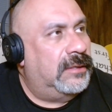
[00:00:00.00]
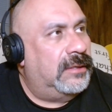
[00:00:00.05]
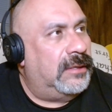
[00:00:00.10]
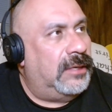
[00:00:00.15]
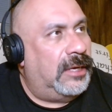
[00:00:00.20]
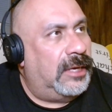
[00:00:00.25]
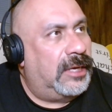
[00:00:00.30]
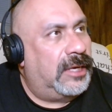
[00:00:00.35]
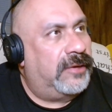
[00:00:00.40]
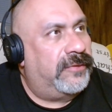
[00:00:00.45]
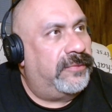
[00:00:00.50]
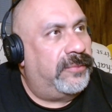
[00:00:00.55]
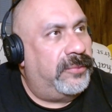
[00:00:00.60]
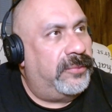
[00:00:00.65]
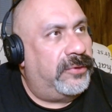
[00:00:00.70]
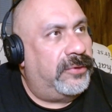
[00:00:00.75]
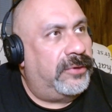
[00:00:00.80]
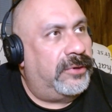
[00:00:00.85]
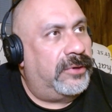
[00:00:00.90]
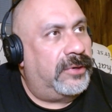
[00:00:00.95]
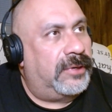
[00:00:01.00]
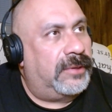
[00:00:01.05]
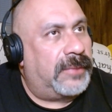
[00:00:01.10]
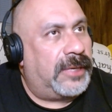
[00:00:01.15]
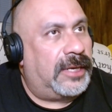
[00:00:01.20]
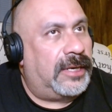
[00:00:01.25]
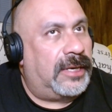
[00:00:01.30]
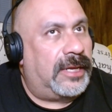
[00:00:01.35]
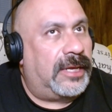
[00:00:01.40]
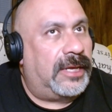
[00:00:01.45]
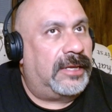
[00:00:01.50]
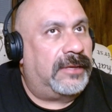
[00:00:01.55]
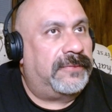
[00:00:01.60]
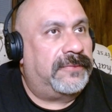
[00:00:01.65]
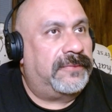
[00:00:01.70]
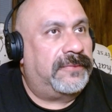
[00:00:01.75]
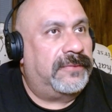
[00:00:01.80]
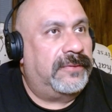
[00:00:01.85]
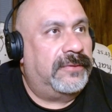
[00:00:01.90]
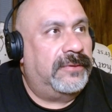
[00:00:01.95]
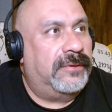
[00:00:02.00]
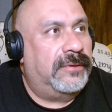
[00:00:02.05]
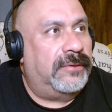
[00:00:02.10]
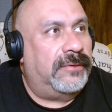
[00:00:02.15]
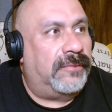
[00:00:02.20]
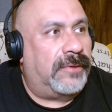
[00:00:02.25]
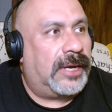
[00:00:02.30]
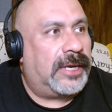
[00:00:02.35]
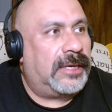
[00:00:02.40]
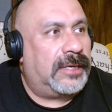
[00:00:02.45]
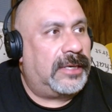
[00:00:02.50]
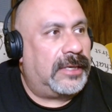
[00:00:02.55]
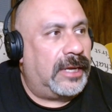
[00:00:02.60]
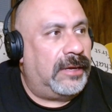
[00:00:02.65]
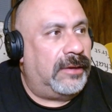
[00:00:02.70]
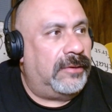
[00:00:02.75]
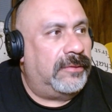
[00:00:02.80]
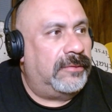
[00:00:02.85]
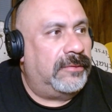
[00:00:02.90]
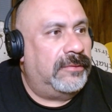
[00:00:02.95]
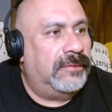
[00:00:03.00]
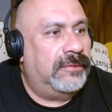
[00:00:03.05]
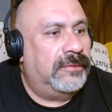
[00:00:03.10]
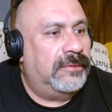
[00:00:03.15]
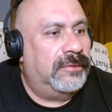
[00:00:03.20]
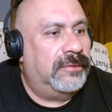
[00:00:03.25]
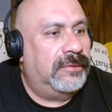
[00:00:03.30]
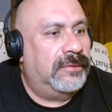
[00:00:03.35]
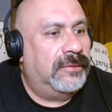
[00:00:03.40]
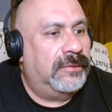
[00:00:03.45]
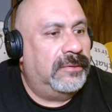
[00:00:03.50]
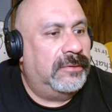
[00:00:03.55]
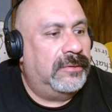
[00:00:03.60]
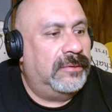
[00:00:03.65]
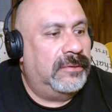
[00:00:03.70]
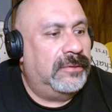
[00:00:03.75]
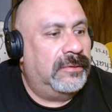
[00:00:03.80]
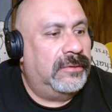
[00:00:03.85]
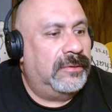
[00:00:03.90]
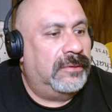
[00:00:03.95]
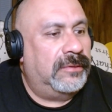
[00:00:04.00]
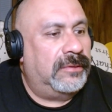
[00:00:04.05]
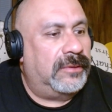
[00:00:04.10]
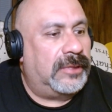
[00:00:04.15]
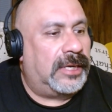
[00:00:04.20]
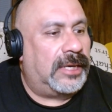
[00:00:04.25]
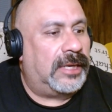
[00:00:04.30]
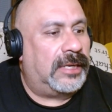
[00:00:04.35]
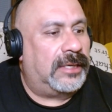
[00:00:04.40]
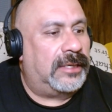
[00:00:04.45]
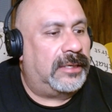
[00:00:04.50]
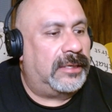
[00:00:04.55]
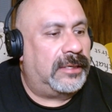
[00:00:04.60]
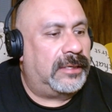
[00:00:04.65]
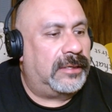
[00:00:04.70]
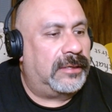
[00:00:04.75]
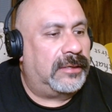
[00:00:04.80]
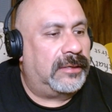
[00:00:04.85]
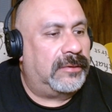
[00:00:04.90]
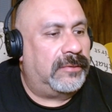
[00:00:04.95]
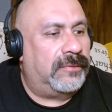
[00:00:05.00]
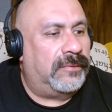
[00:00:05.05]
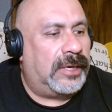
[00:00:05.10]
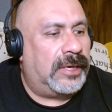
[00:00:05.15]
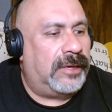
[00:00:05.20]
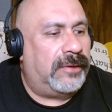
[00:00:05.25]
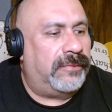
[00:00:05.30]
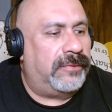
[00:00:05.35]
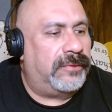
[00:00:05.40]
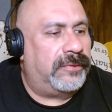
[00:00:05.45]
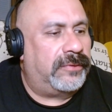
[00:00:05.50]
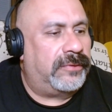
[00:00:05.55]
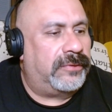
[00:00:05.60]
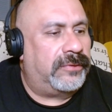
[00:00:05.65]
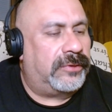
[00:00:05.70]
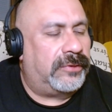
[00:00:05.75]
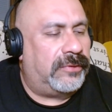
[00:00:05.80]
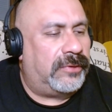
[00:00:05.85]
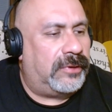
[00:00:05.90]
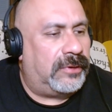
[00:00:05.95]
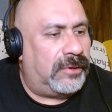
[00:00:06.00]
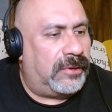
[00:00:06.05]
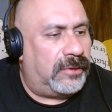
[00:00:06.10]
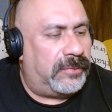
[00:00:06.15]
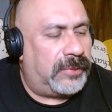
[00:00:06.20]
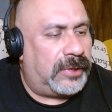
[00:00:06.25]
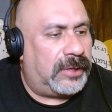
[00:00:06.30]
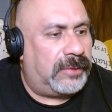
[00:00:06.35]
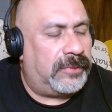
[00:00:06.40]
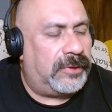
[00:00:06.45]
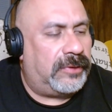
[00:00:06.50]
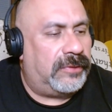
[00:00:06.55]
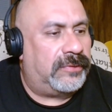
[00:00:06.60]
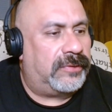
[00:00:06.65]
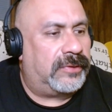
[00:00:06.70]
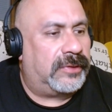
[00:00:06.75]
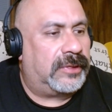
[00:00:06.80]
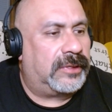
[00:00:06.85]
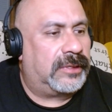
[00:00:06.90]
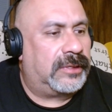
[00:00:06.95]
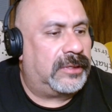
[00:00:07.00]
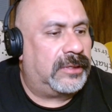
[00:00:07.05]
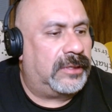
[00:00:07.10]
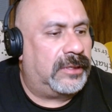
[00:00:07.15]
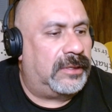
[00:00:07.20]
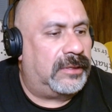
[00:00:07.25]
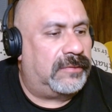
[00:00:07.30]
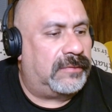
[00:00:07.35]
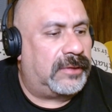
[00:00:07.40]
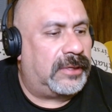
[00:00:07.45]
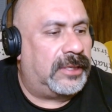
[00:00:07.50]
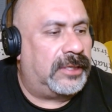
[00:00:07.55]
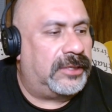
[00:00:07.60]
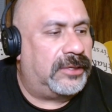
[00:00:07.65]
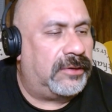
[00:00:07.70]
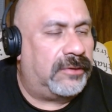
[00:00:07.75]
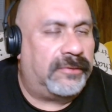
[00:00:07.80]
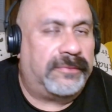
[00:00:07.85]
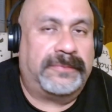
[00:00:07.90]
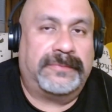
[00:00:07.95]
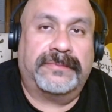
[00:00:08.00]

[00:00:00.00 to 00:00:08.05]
I have more in my life right now than I did when I was doing all my music and selling dope.